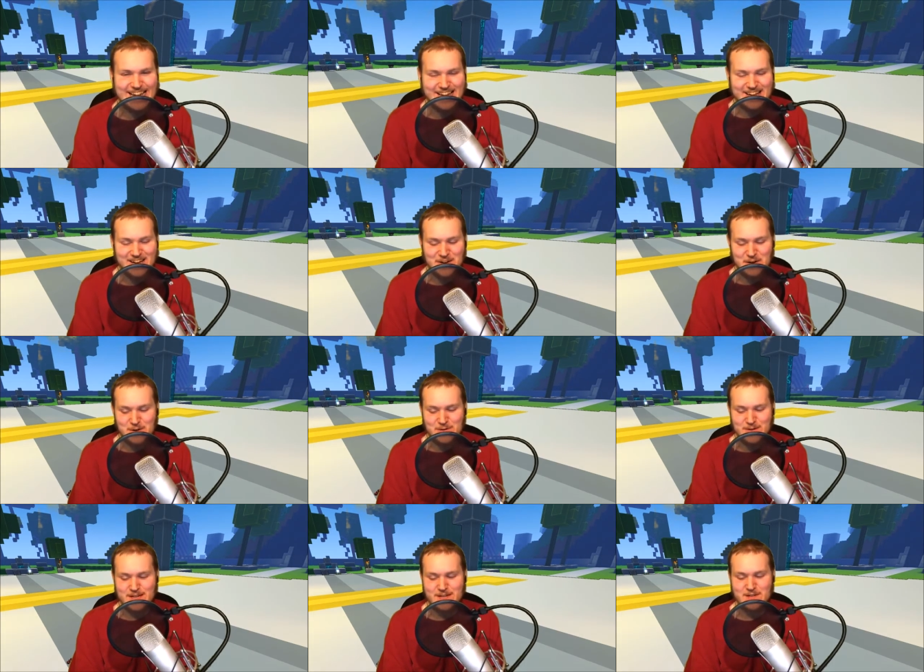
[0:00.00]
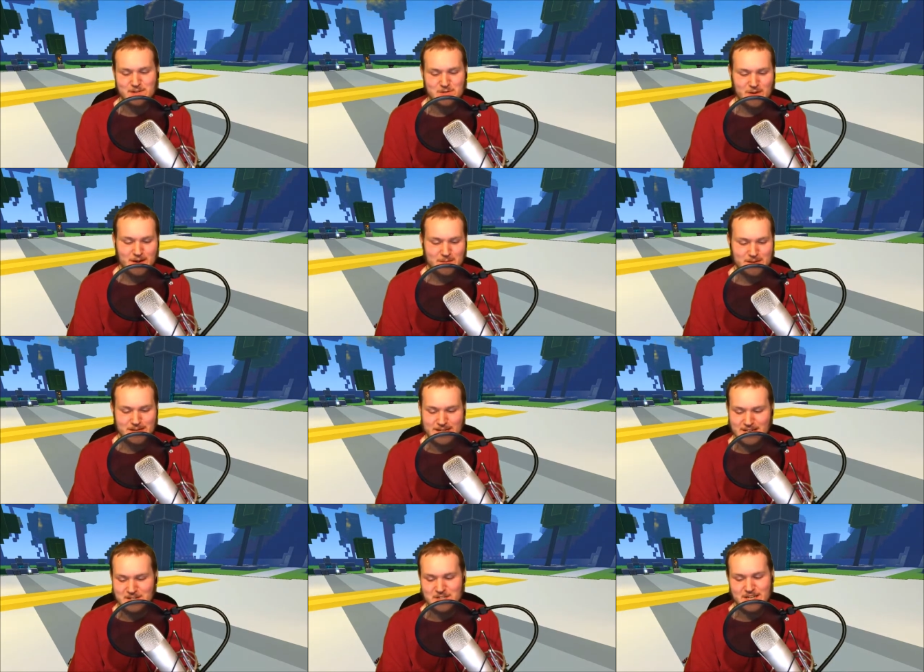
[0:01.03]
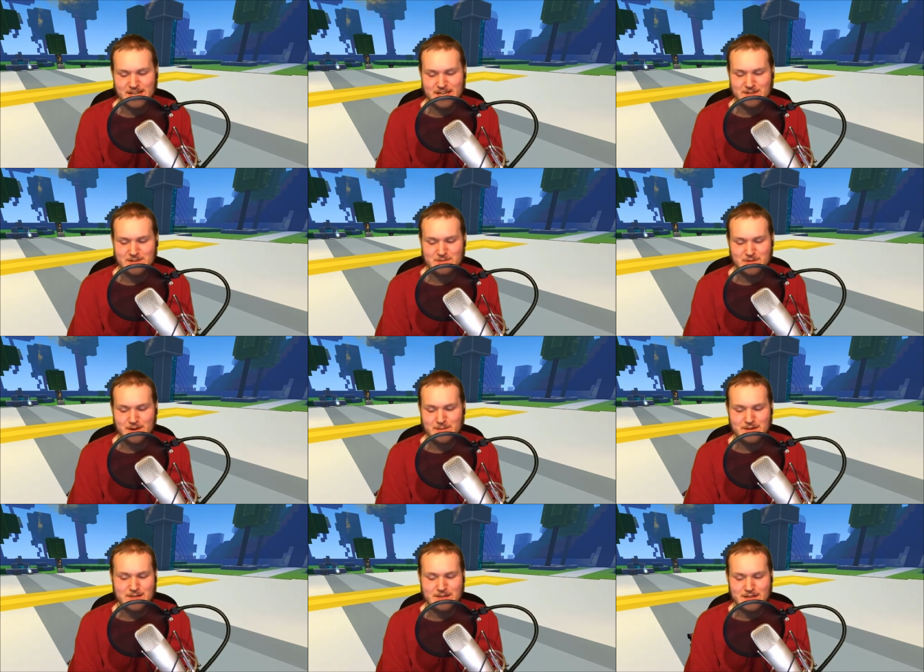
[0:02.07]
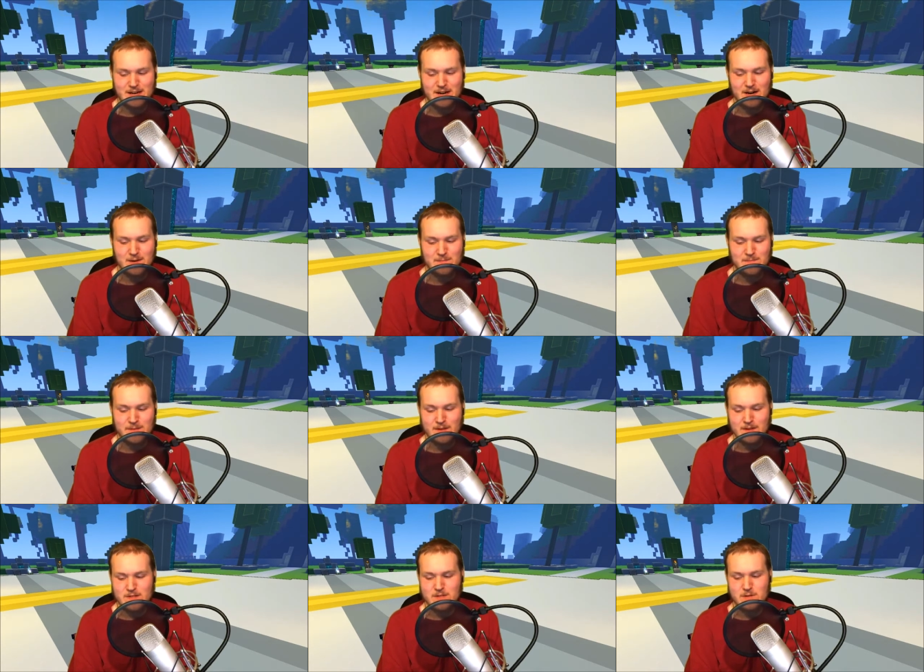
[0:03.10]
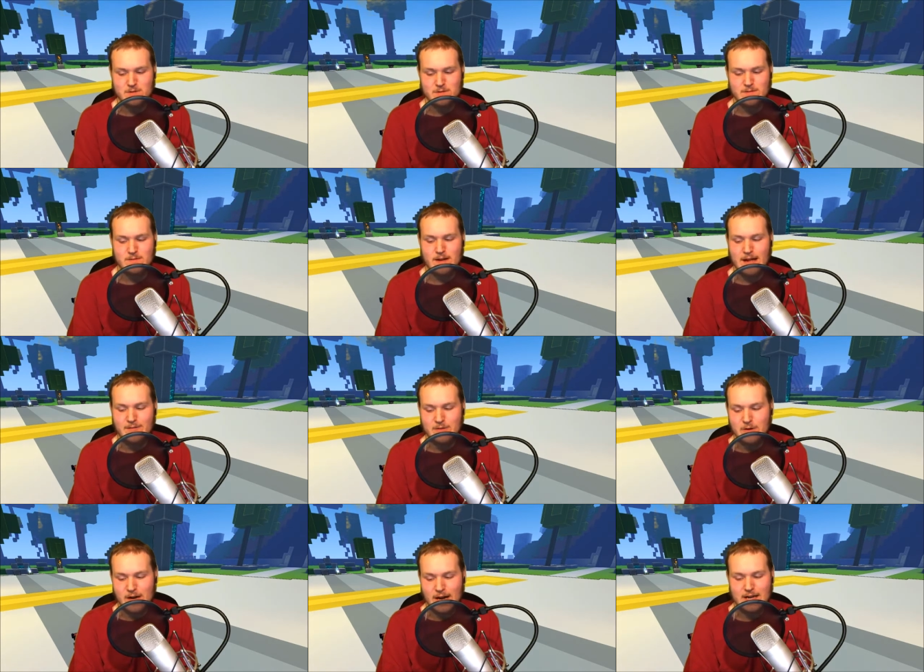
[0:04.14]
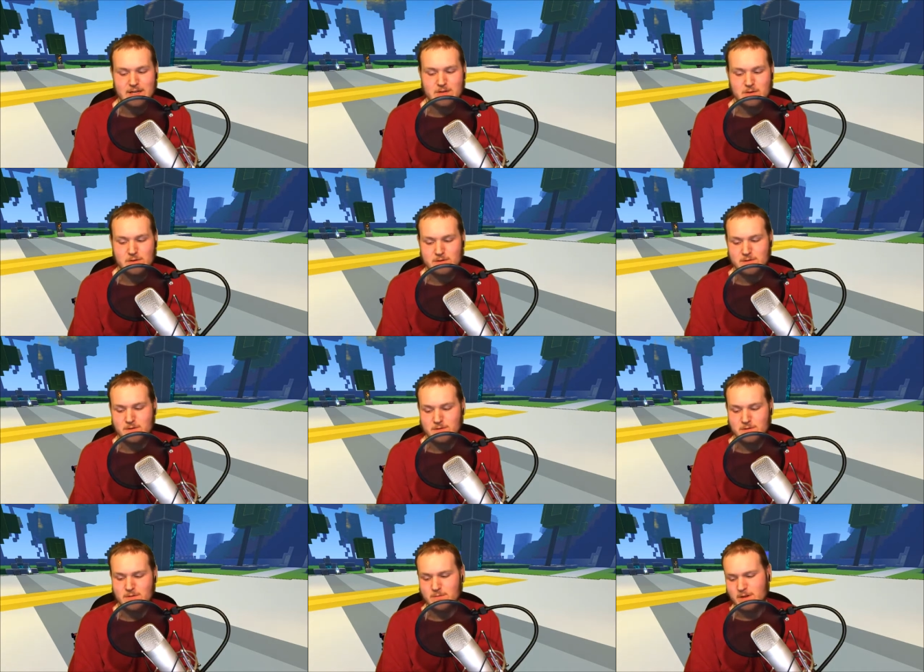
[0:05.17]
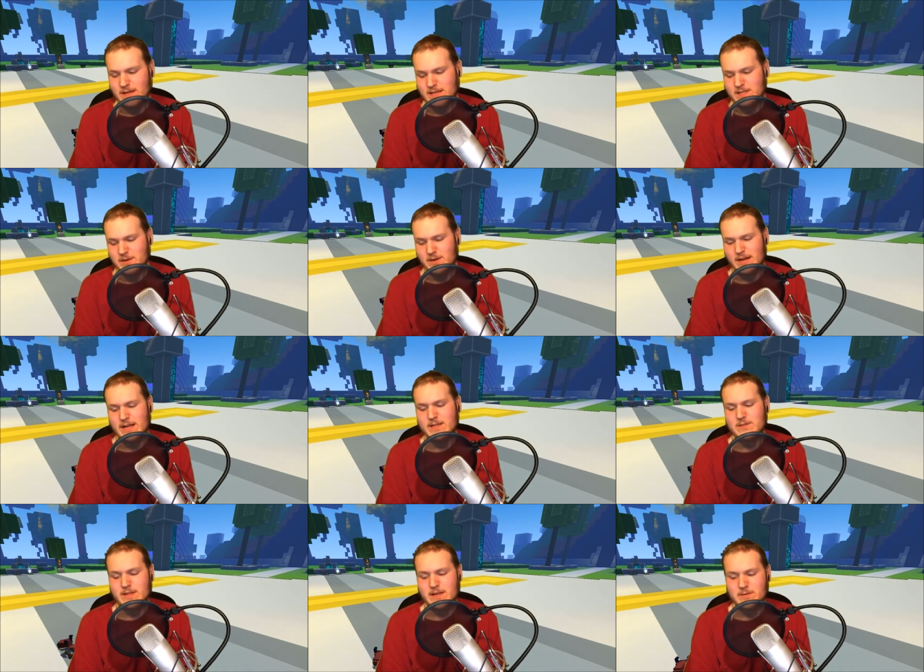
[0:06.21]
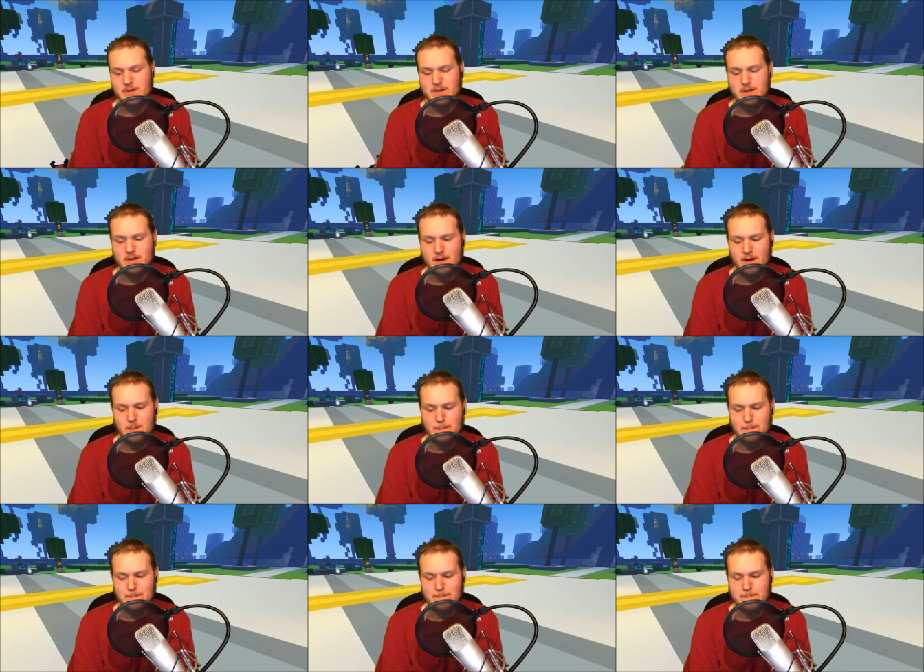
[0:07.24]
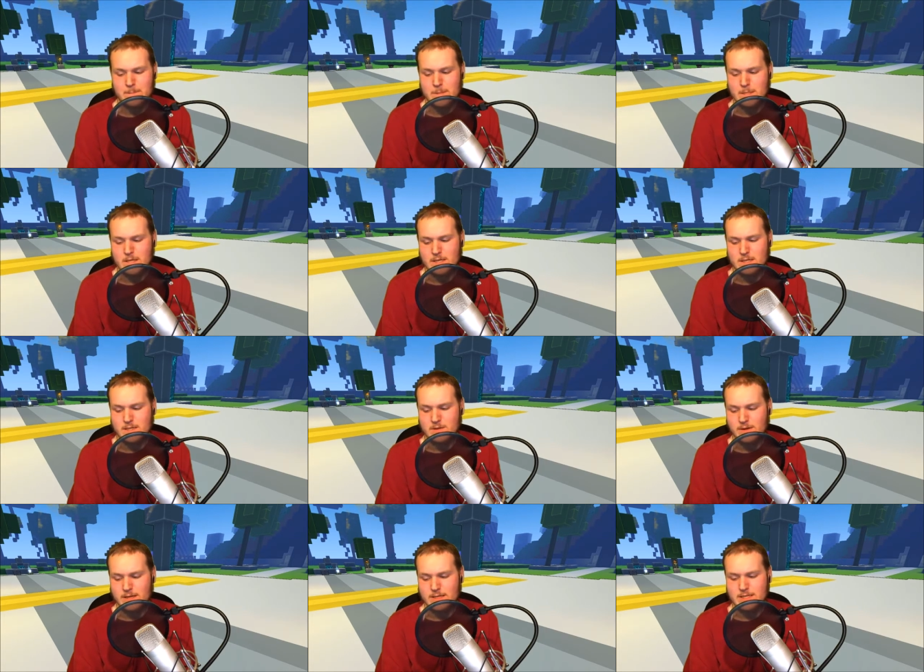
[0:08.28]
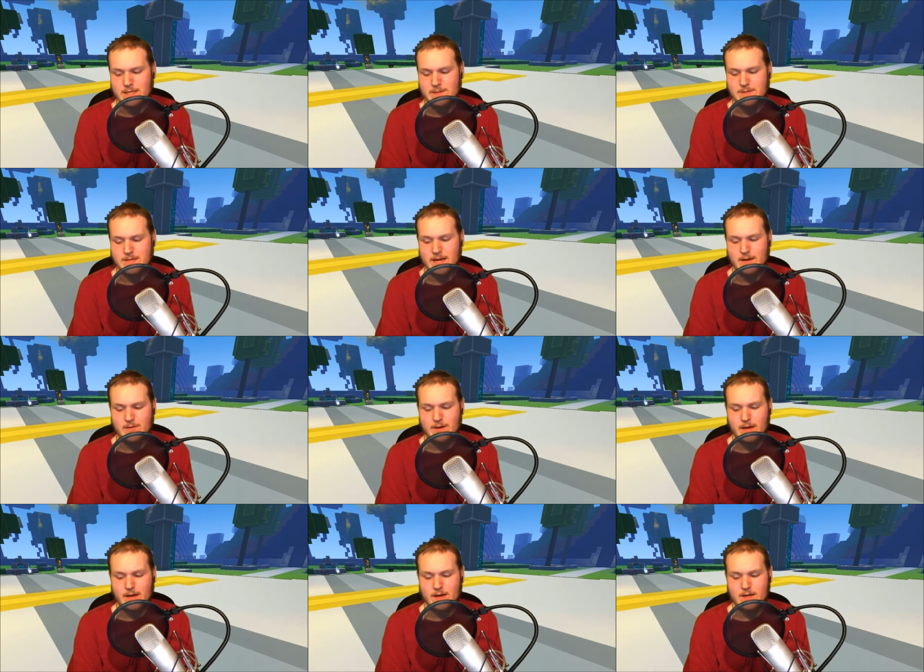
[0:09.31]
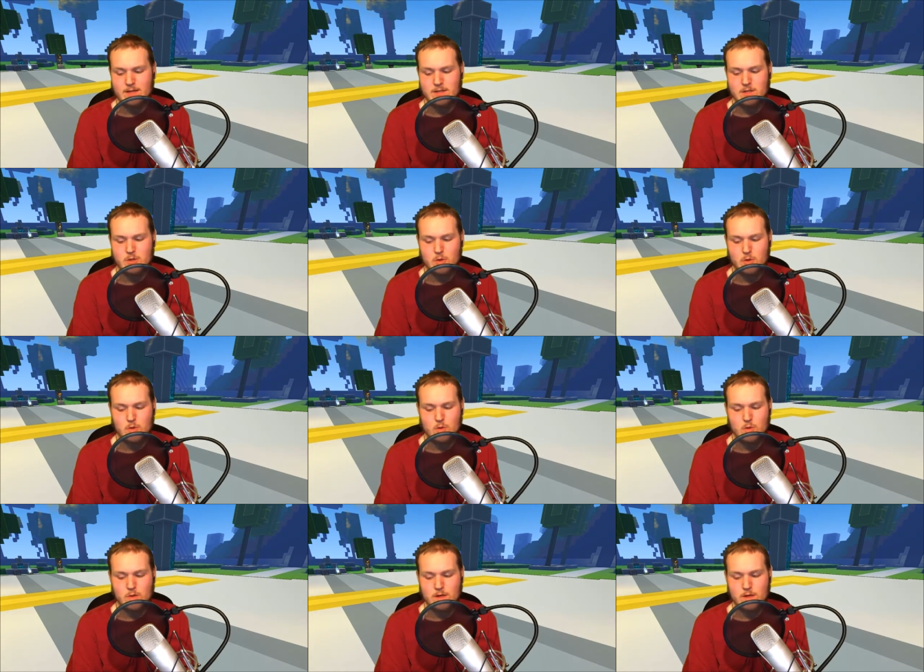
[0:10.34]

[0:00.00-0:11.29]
Oh, guild drama. Hashtag guild drama. Um, so after I told you, or well, I guess you already answered. Um, let's go ahead and skip down uh, to